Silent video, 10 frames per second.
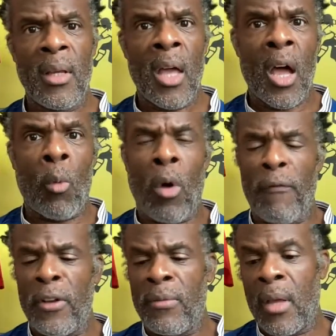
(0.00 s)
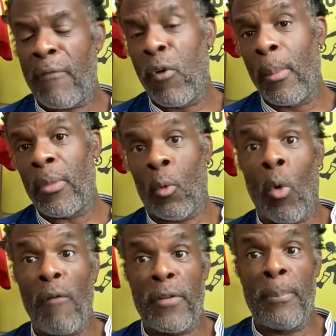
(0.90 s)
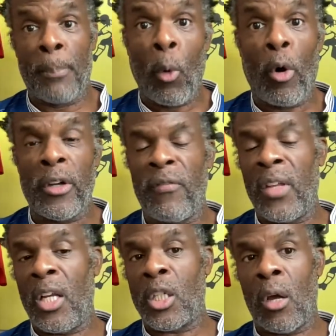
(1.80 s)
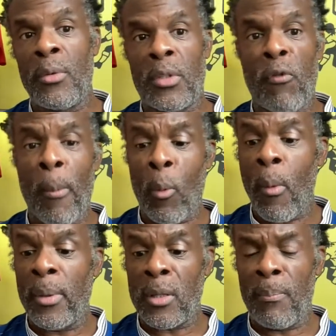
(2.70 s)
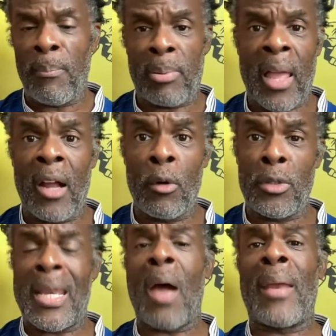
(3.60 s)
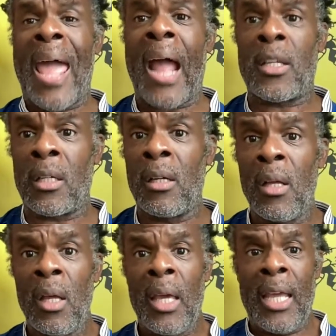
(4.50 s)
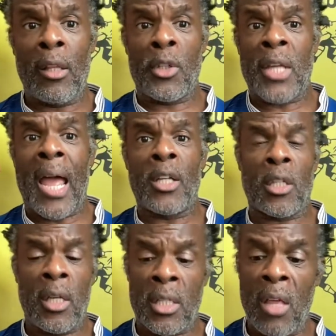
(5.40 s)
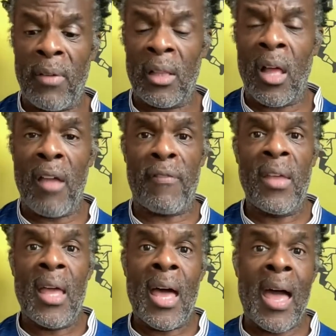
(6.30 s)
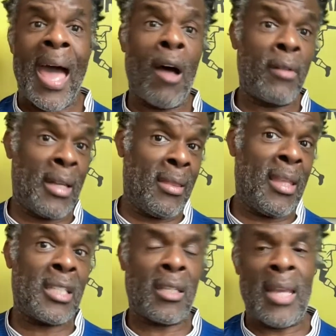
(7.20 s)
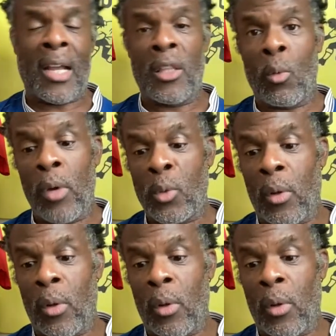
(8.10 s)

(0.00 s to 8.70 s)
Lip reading: The Watford-born Vinnie Jones, former Wimbledon player who's now an actor in Los Angeles, living life out in this neck of the woods.